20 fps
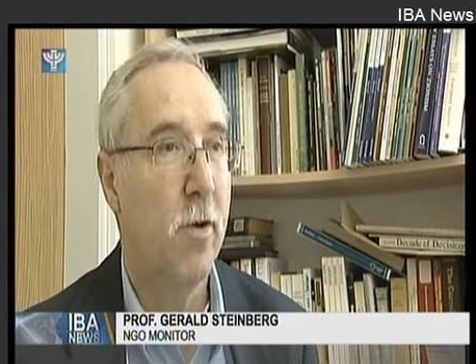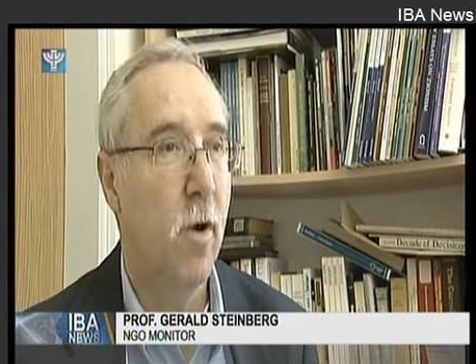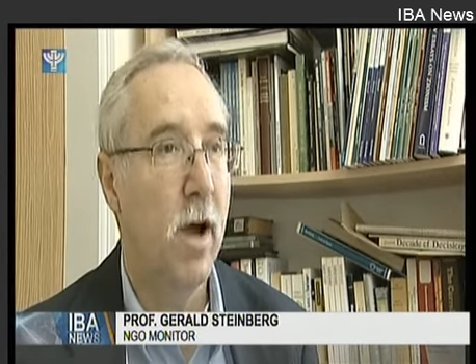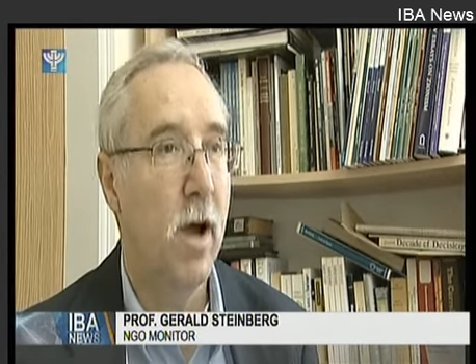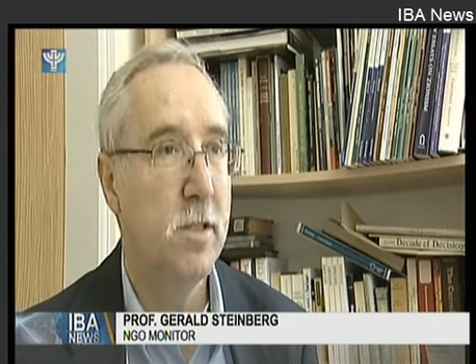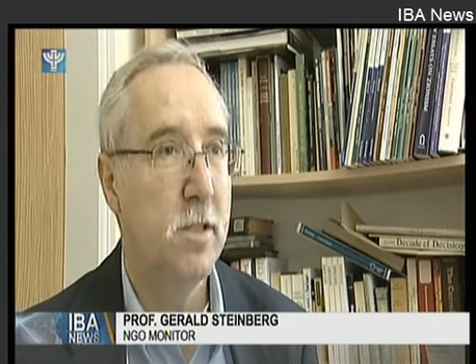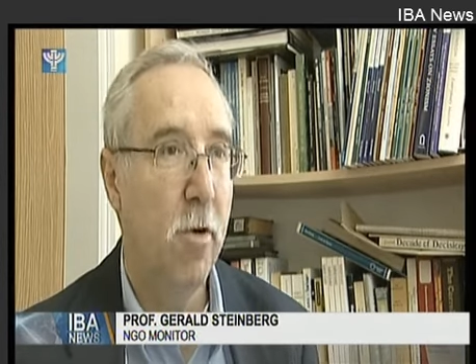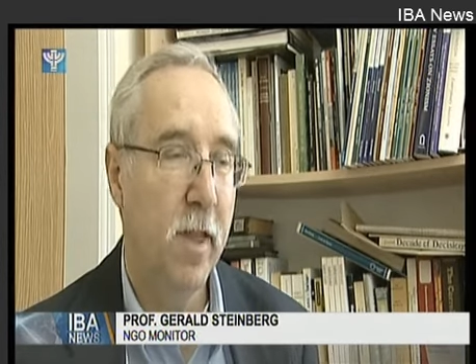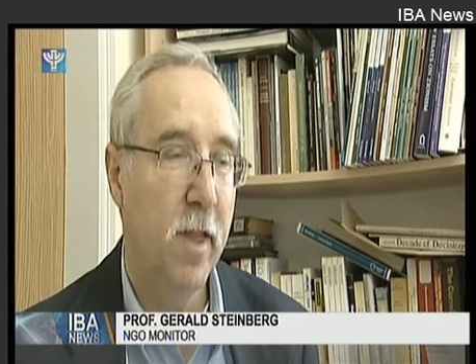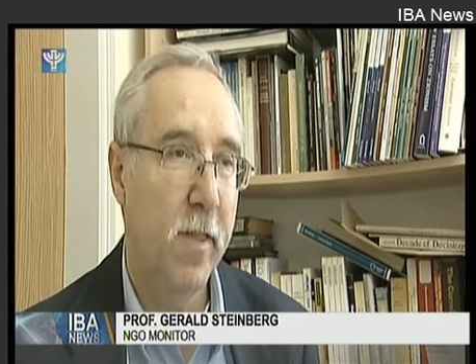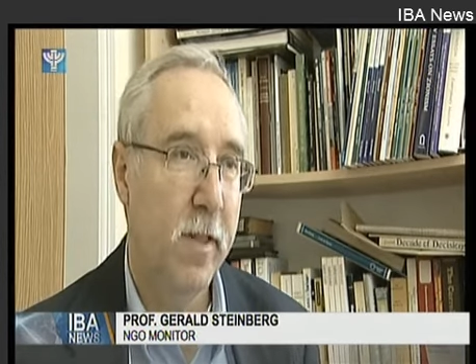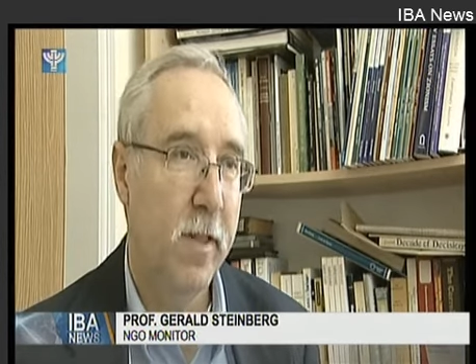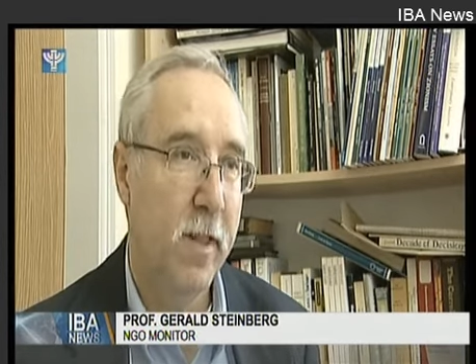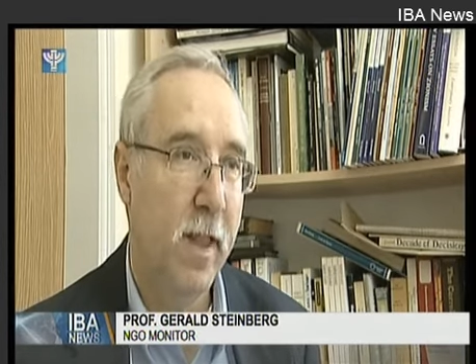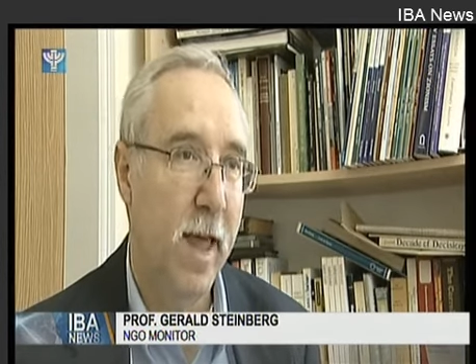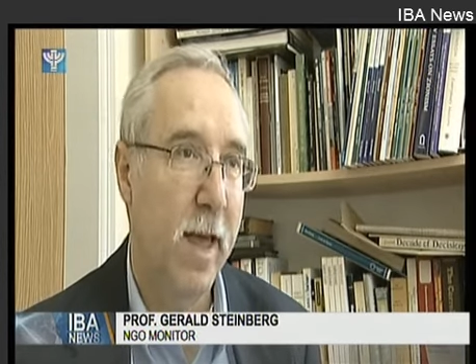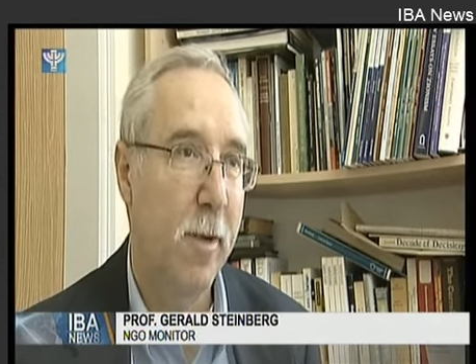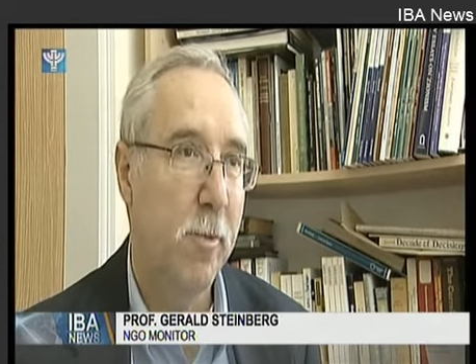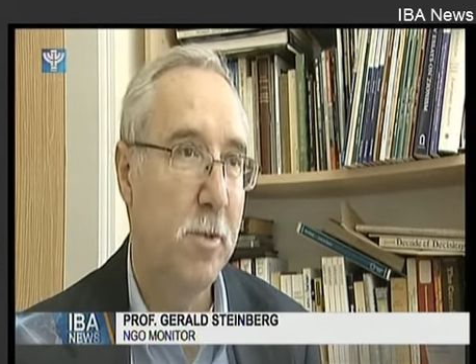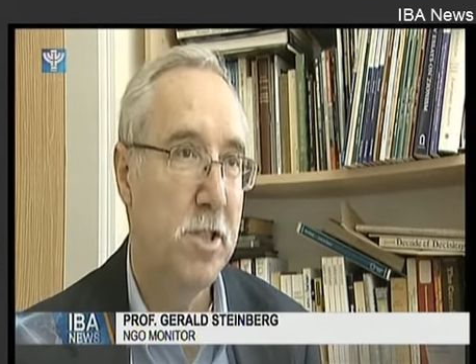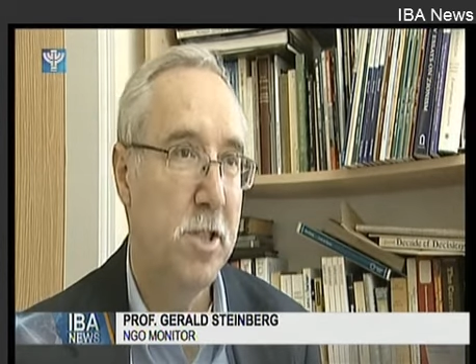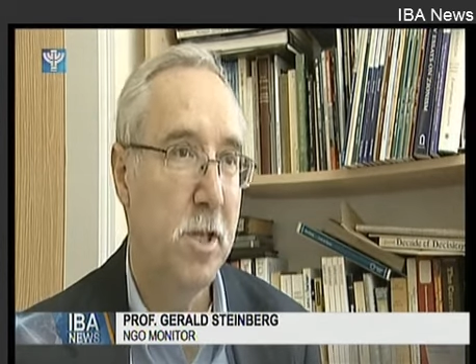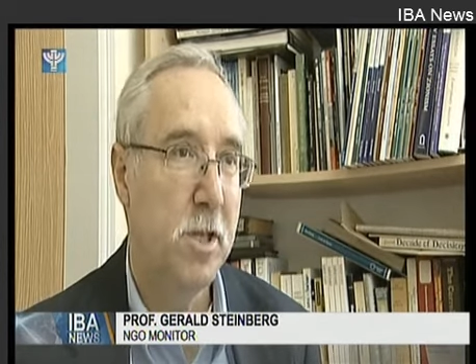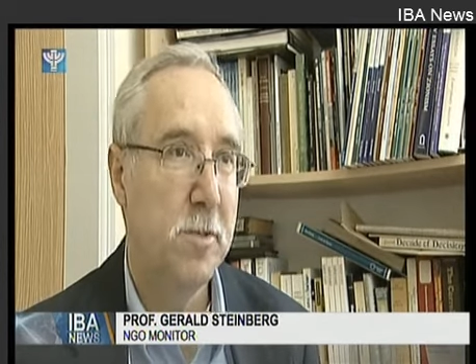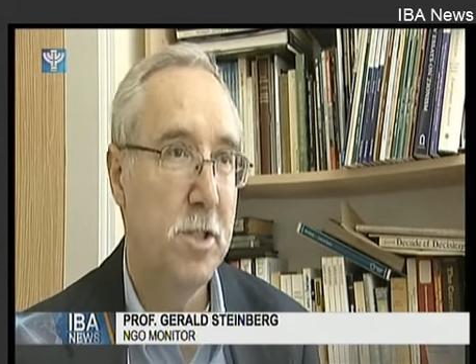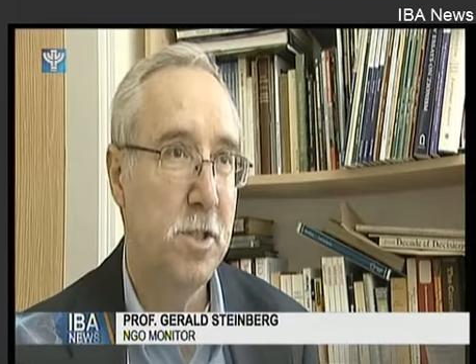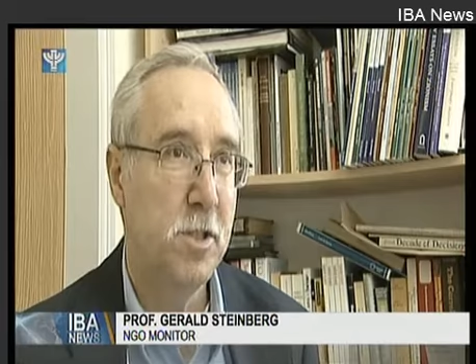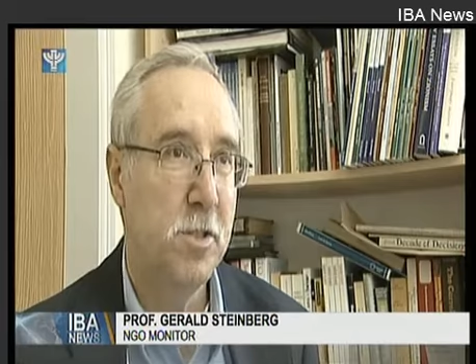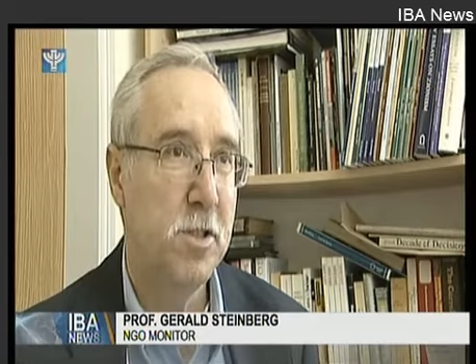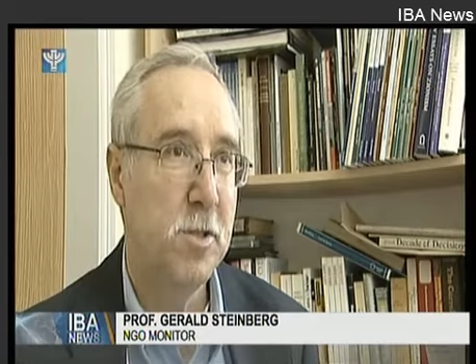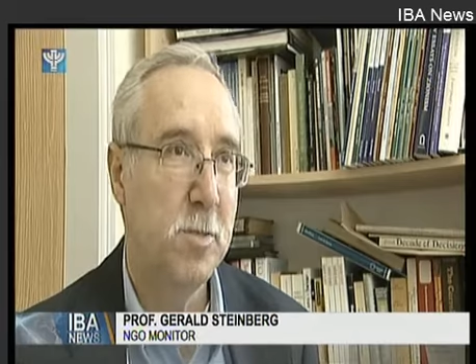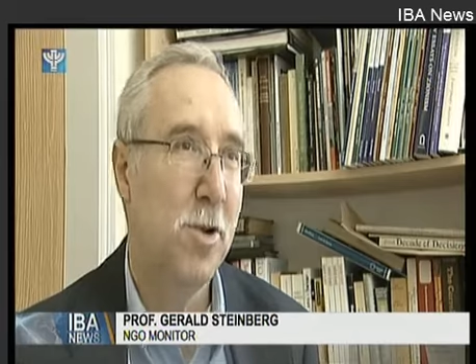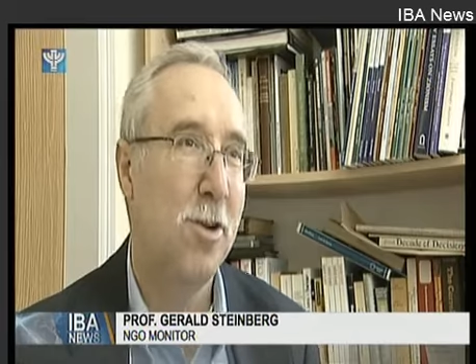both in the language that was used,